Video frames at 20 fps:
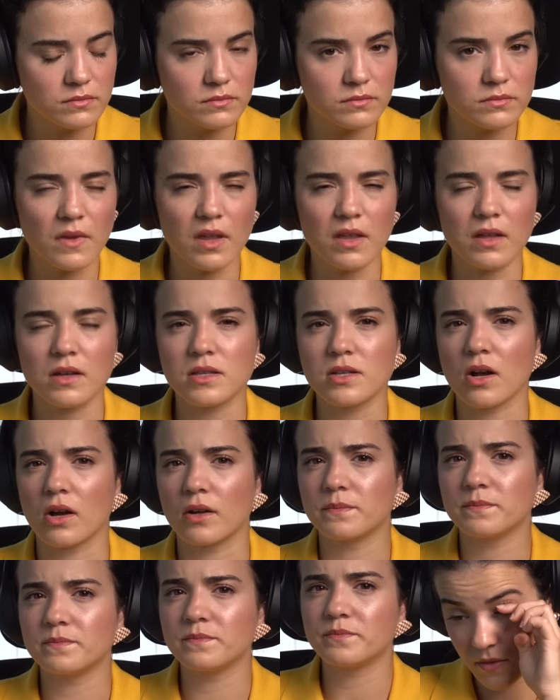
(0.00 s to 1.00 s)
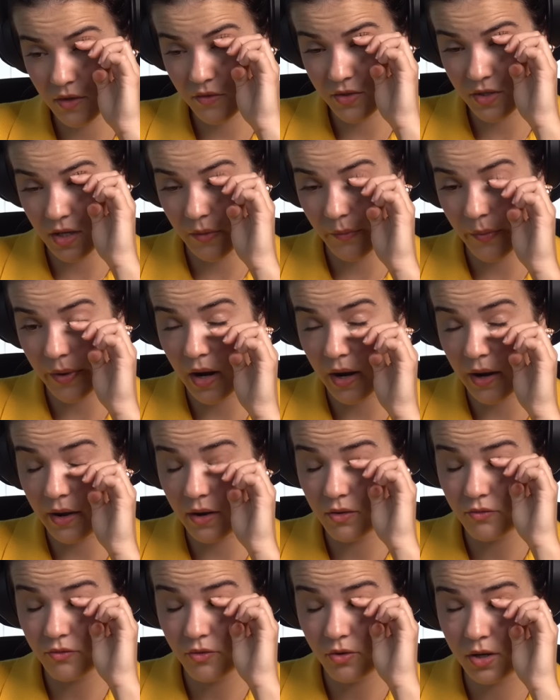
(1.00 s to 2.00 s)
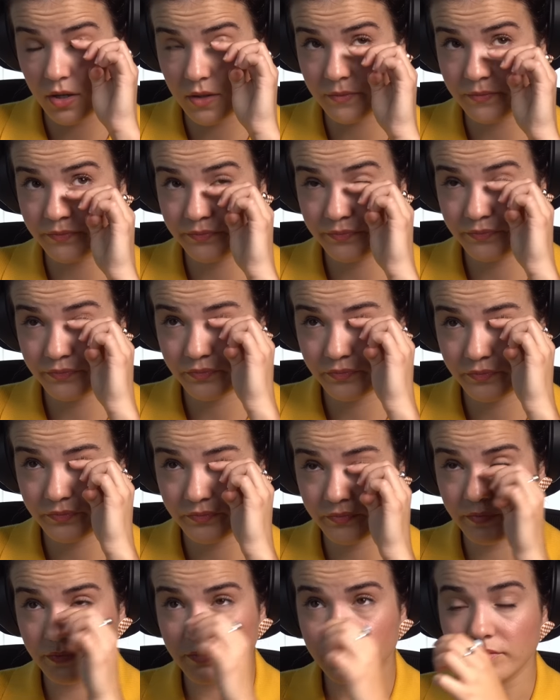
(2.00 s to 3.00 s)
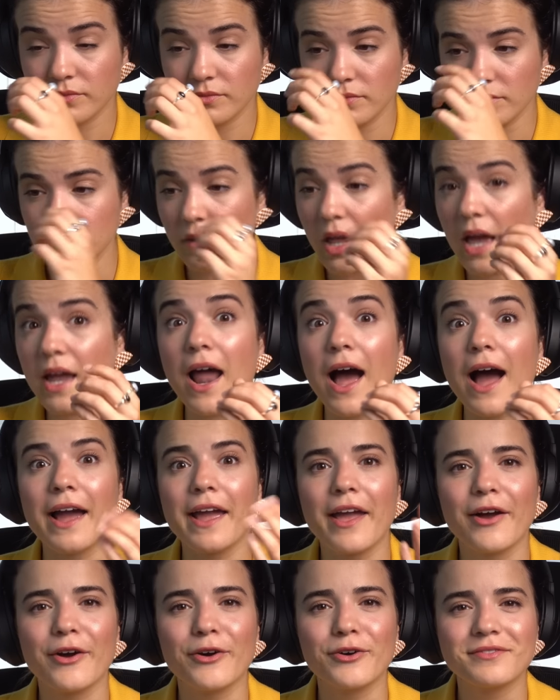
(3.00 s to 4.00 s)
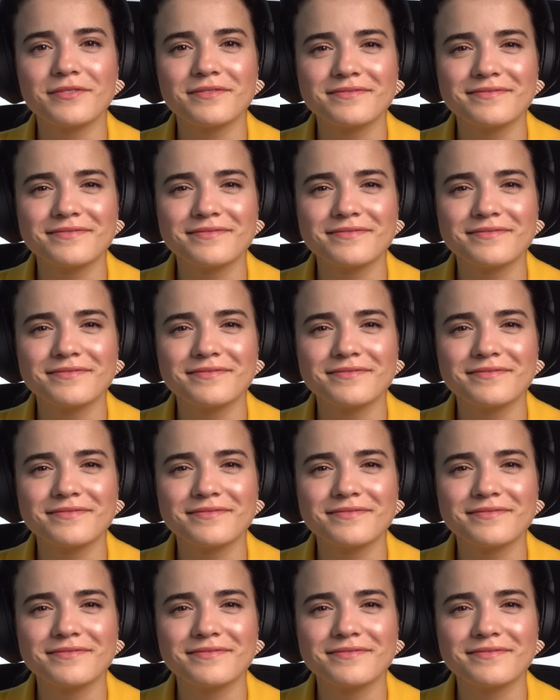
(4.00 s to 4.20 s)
I think it's gone. I have to keep an eye out for it. An eye out.